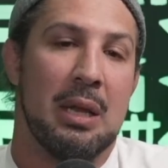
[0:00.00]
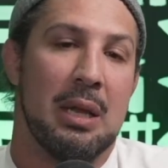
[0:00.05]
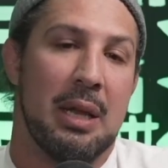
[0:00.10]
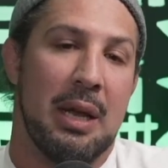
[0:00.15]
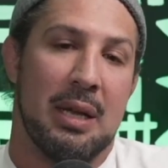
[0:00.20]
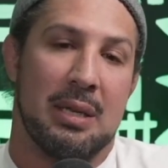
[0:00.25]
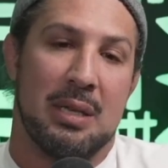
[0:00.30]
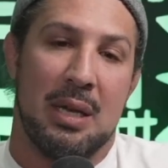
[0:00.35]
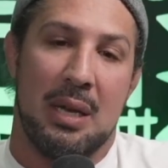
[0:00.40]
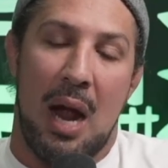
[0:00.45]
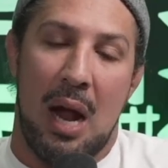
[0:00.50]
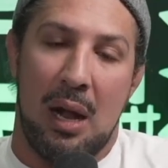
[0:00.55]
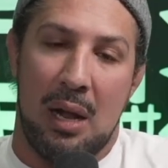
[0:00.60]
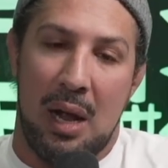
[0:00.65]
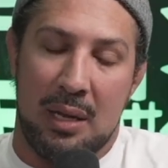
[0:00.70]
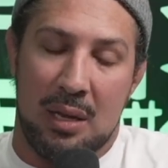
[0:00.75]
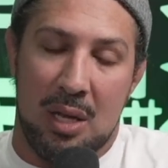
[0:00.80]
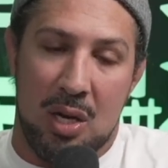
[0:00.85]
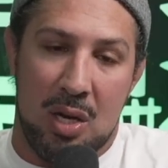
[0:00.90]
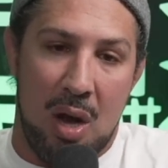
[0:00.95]
Listen, I
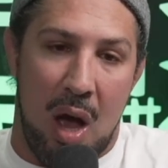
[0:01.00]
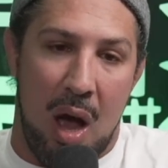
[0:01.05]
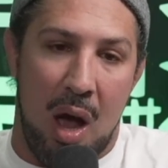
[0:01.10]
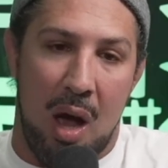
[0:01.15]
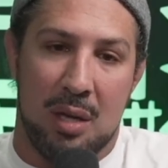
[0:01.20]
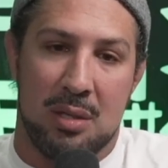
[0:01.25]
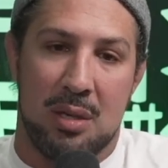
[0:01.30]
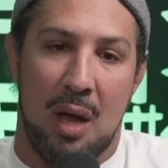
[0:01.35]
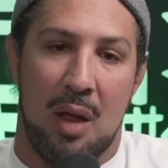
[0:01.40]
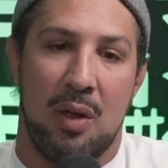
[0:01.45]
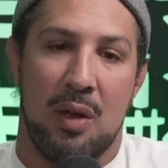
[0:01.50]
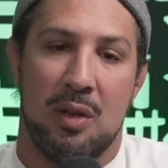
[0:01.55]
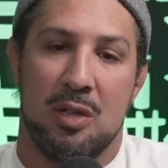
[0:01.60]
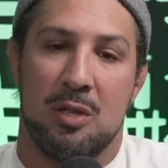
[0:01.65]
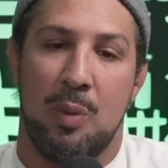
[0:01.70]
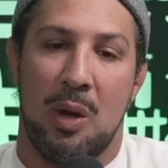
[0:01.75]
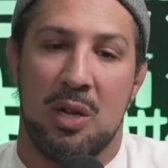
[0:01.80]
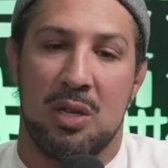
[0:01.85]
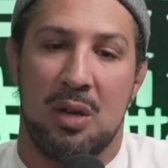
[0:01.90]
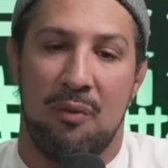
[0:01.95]
like the dogs on
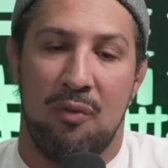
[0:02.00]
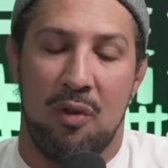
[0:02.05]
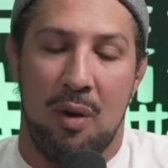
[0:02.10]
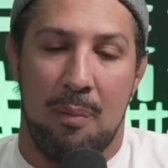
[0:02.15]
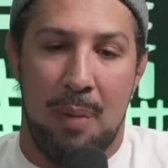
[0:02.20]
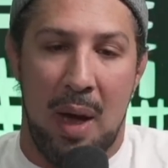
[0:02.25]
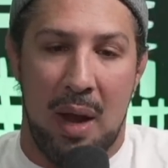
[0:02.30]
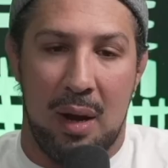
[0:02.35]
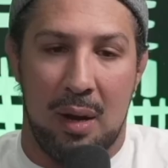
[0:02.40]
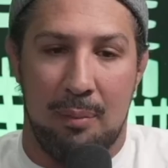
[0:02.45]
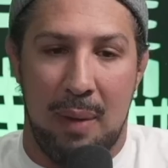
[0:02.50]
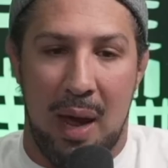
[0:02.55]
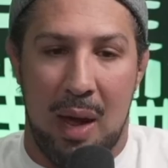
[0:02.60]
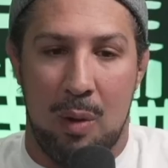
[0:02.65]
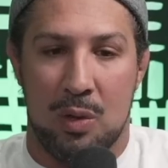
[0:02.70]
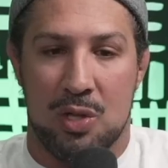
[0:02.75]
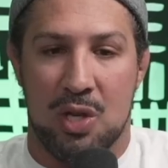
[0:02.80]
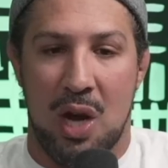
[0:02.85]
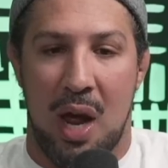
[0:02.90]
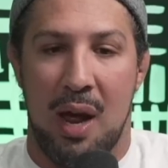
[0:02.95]
this, especially if you're a betting
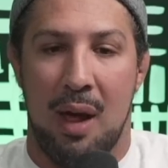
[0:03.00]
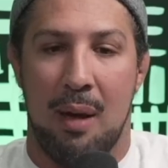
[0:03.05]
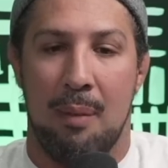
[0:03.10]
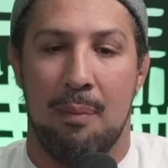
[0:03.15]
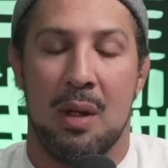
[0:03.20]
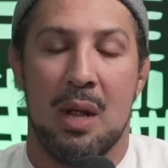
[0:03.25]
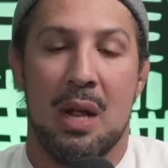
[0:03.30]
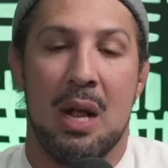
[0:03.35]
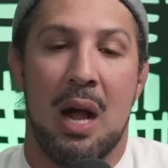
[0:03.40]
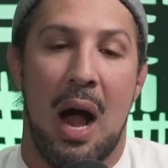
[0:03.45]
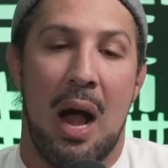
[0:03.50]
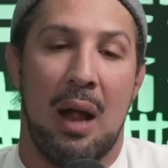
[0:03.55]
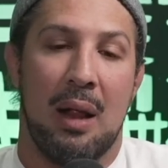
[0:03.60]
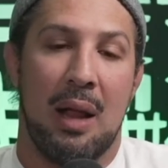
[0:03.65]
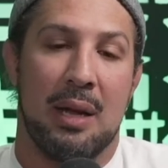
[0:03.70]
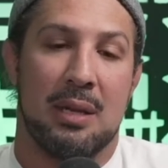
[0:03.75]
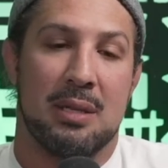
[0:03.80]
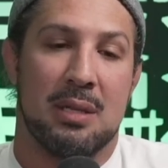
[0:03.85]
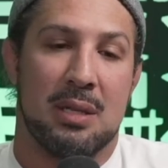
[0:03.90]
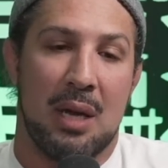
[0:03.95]
man, which I am. I
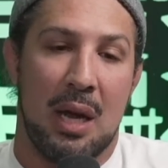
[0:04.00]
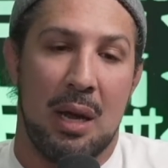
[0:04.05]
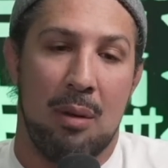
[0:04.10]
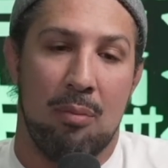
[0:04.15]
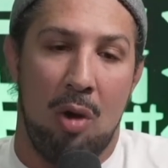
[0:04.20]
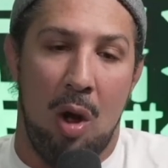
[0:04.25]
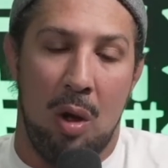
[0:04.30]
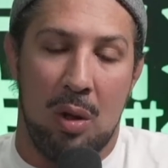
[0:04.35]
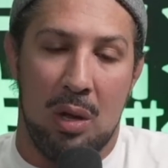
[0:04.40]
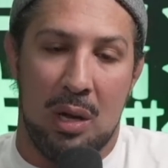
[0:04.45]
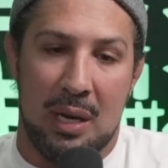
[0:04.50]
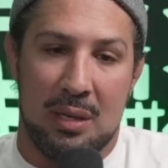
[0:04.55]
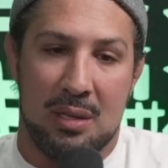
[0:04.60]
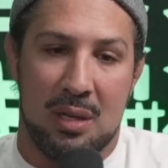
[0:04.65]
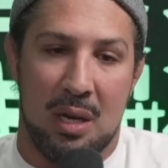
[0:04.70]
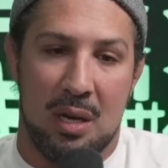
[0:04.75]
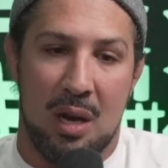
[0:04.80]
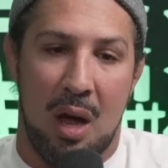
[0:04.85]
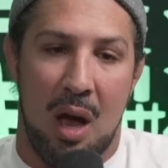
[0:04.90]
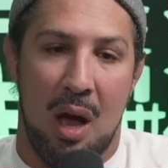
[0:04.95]
like Steamrolla
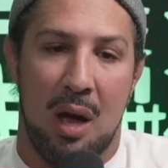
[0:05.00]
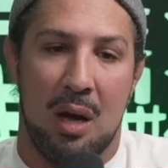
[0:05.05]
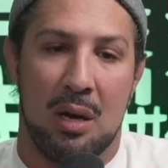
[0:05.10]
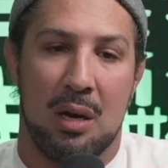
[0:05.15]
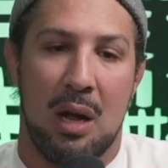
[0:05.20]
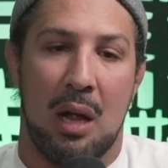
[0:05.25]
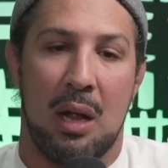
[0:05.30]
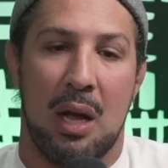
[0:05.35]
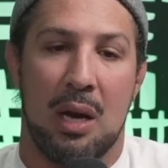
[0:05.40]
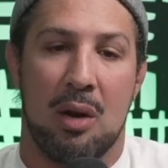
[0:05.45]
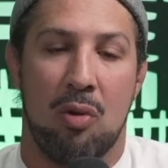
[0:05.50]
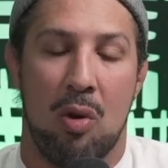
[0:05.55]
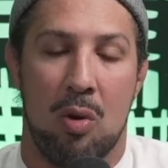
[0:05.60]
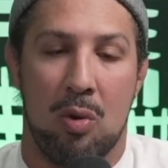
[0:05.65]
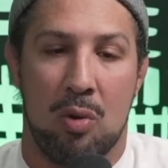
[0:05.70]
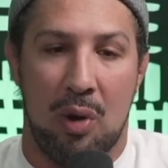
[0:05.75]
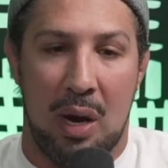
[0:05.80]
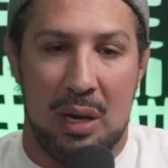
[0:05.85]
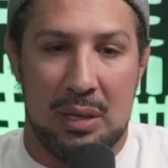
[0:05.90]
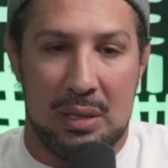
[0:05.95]
as the dog. I like
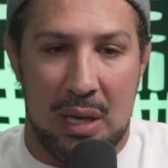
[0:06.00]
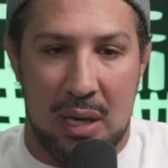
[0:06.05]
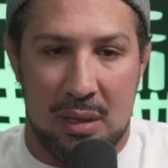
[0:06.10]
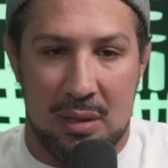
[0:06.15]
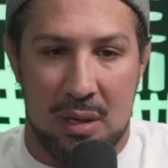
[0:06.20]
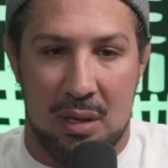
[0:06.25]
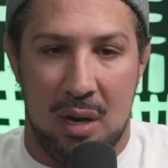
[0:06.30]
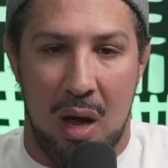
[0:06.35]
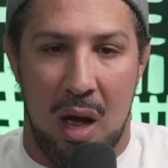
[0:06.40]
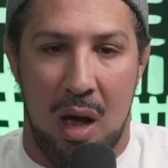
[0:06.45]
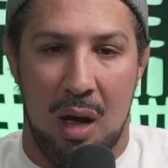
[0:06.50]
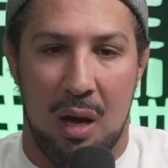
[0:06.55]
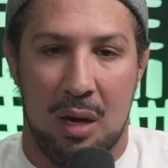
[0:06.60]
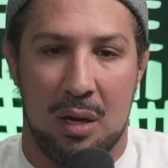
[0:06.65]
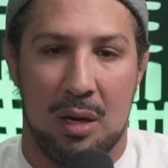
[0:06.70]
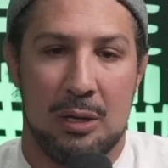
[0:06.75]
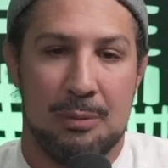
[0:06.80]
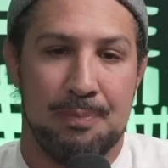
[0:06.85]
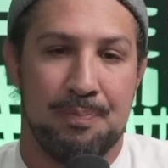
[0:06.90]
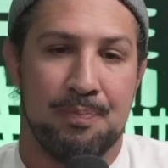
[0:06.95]
Kron Gracie as a
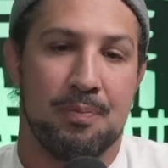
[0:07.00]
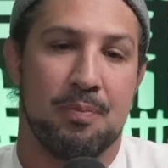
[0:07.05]
dog.